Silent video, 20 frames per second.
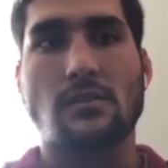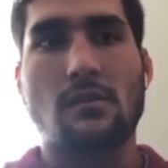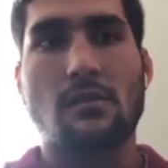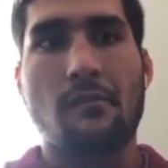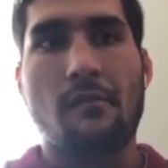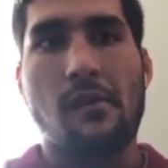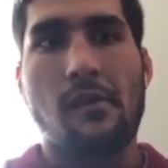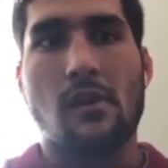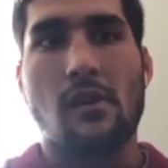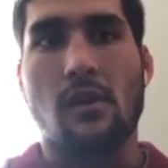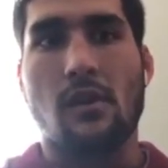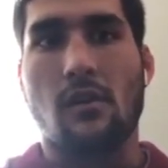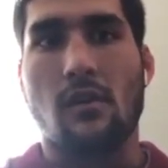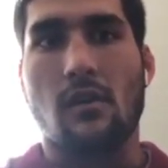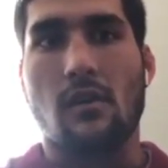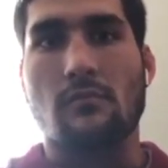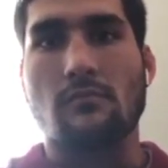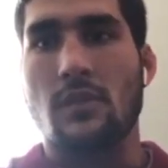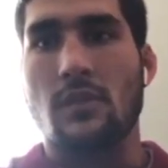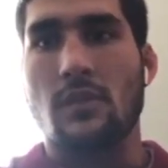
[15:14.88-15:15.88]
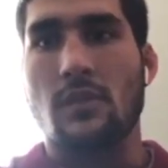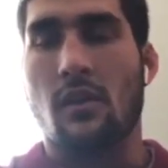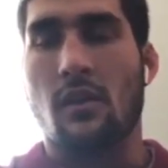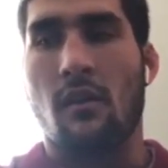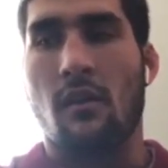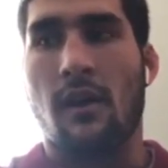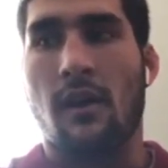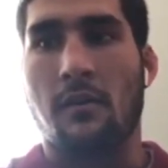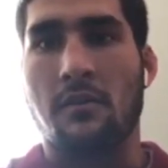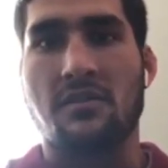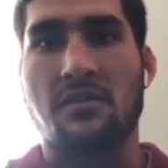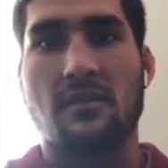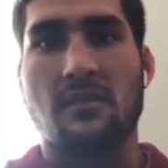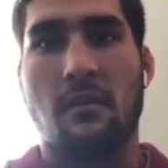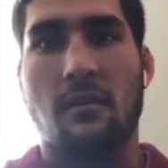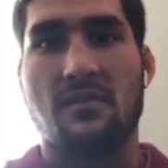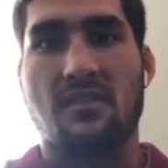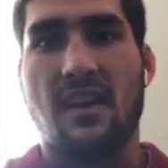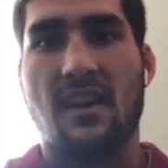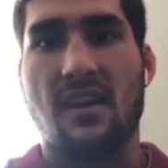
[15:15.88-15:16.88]
I was kind
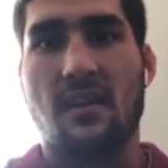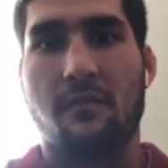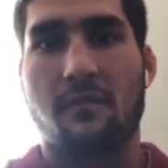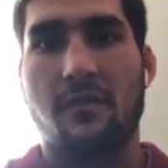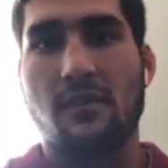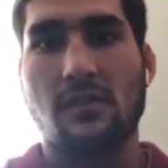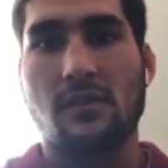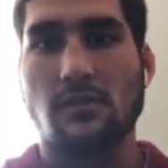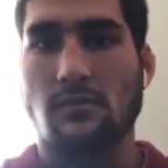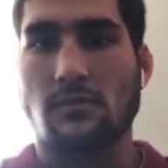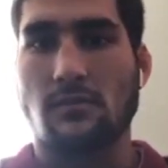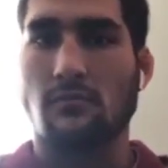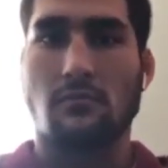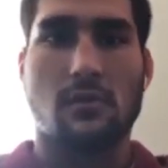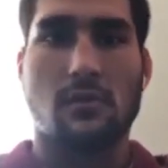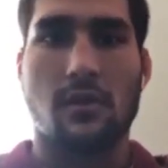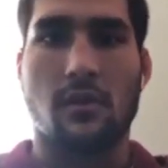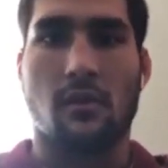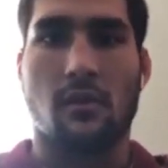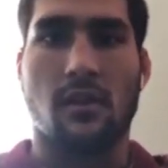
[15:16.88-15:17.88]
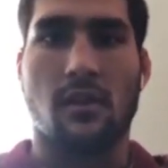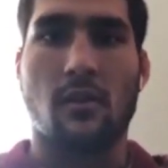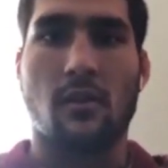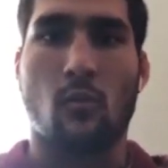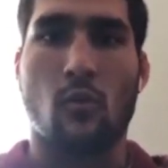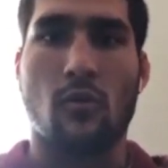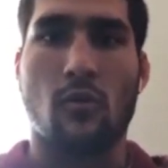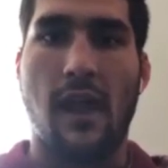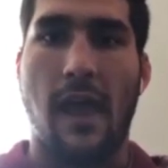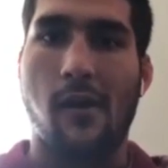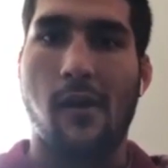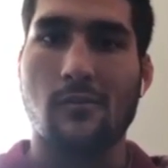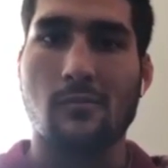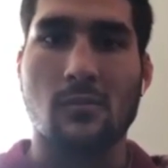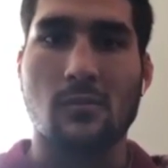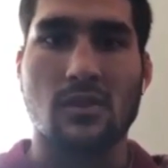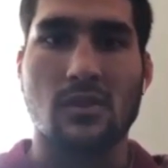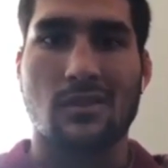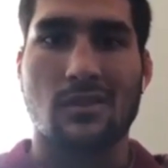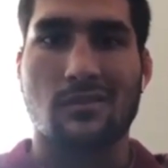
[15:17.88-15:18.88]
of feeling, you know, a little worn out, but
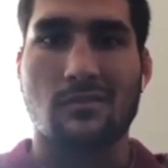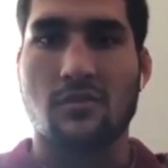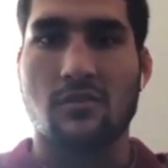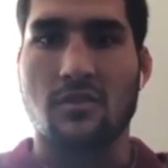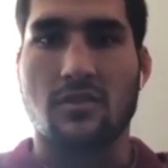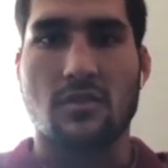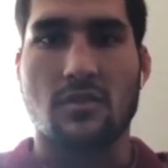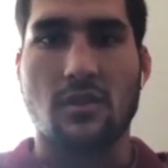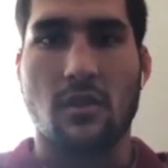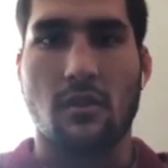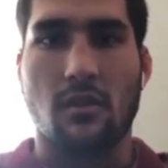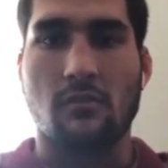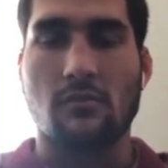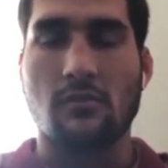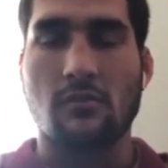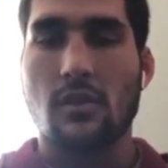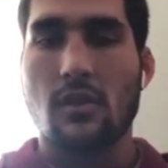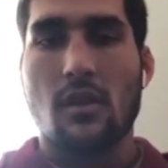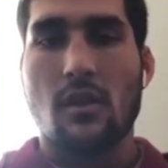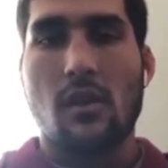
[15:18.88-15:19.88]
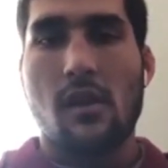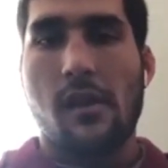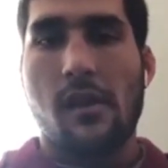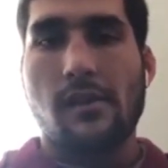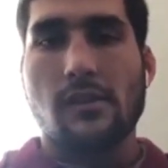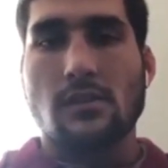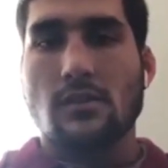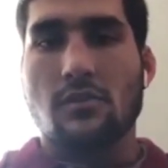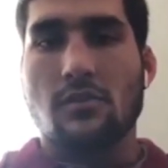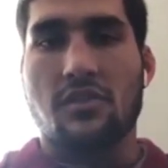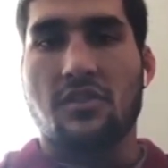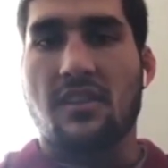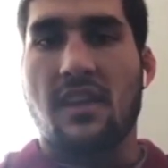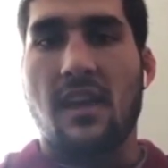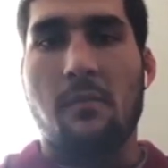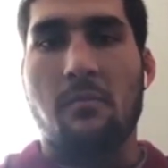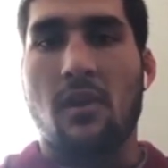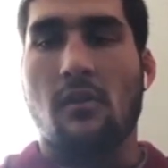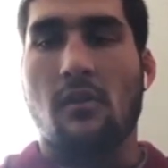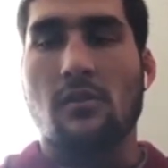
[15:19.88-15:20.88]
just kept
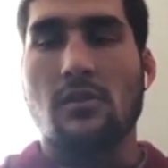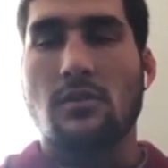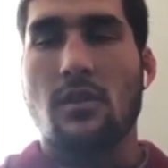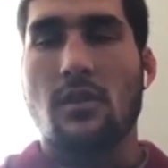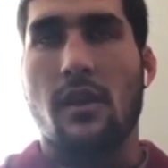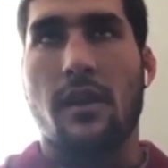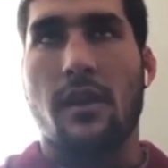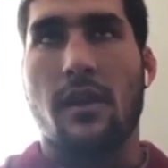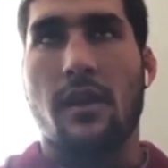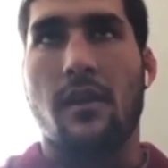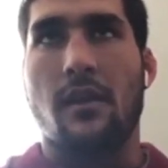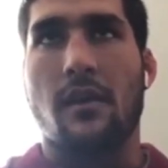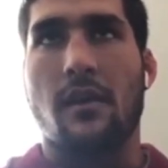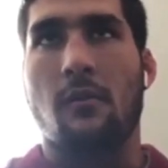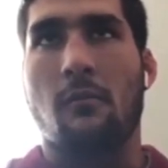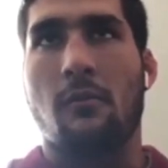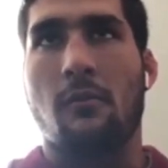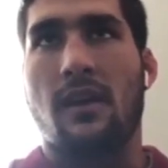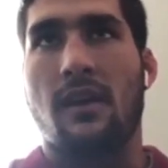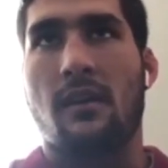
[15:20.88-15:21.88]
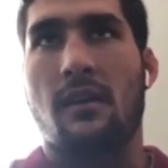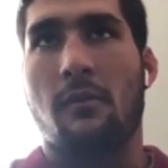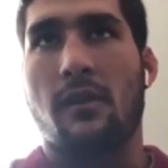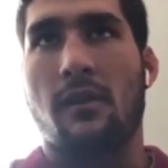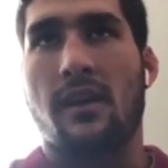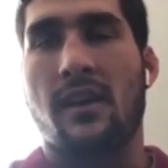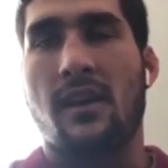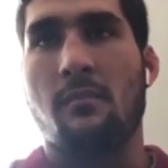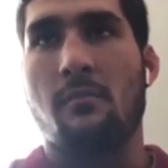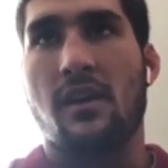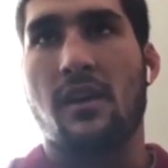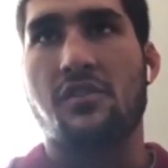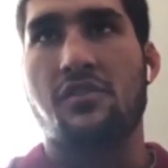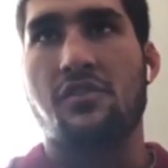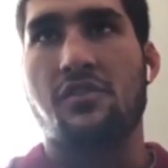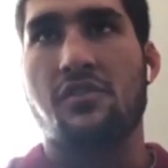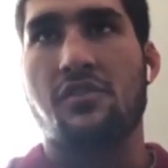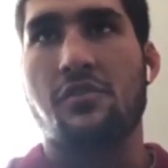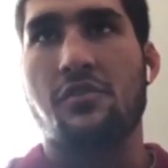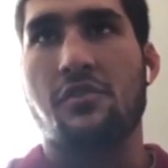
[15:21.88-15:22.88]
going. And when I hit my
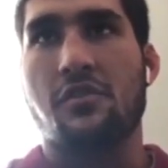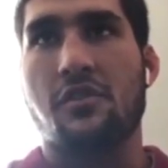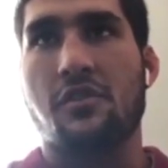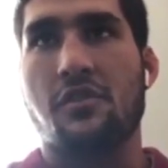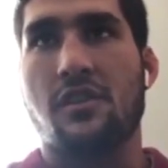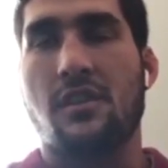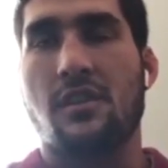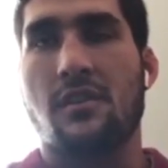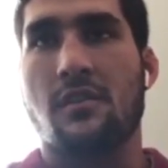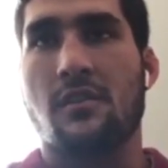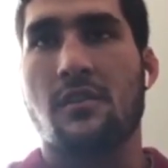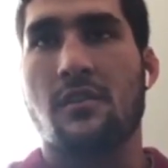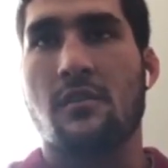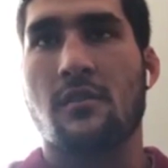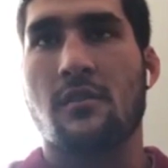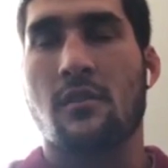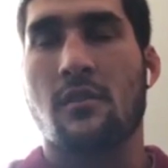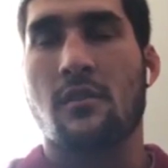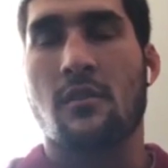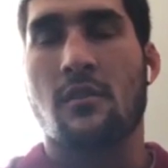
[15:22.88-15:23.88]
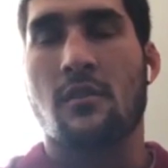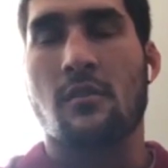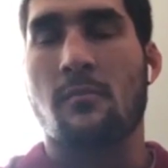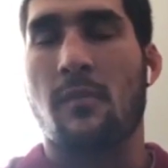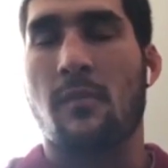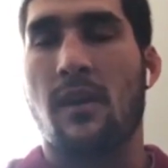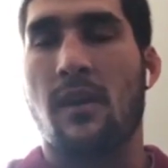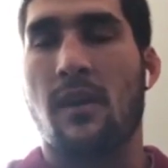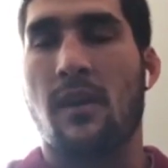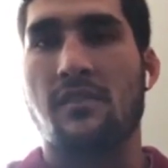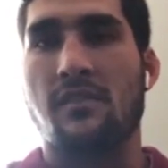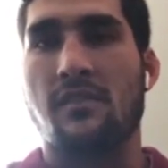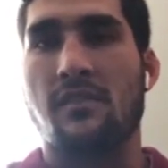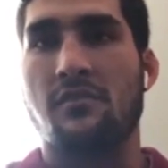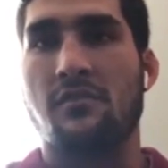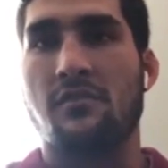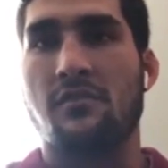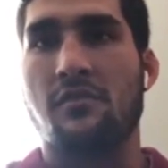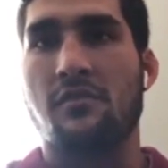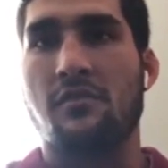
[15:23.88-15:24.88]
junior year, or my
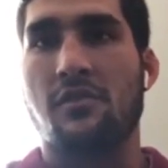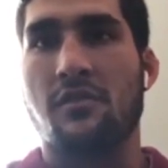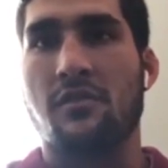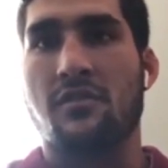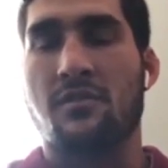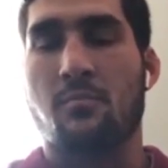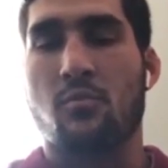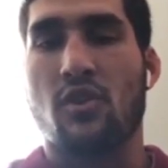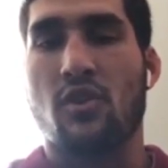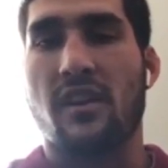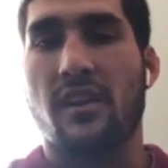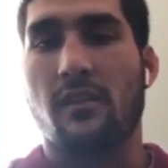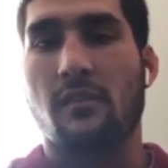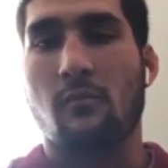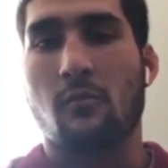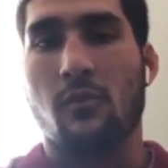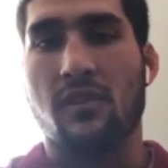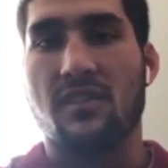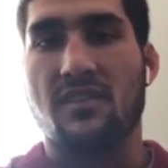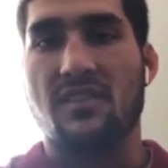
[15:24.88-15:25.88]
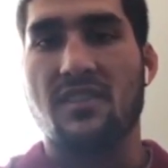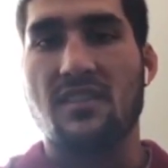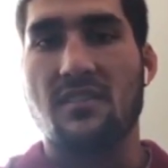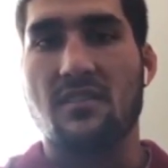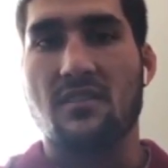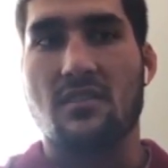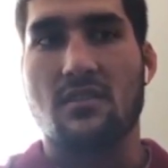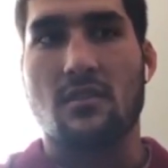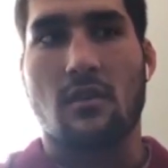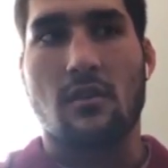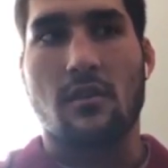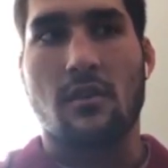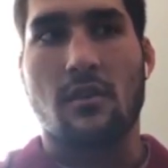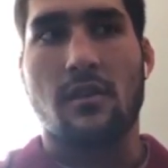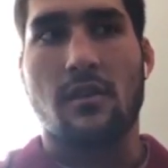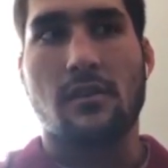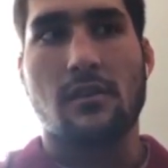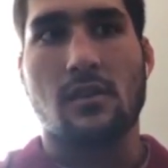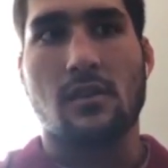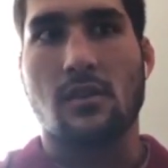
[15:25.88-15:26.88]
junior spring, when the season started,